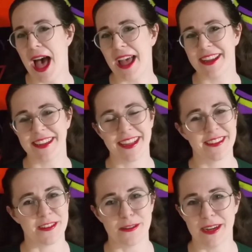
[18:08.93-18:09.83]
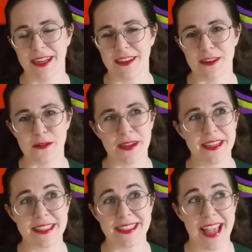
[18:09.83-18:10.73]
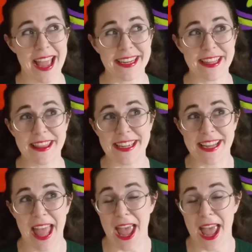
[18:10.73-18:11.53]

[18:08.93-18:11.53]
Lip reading: I know. Is anything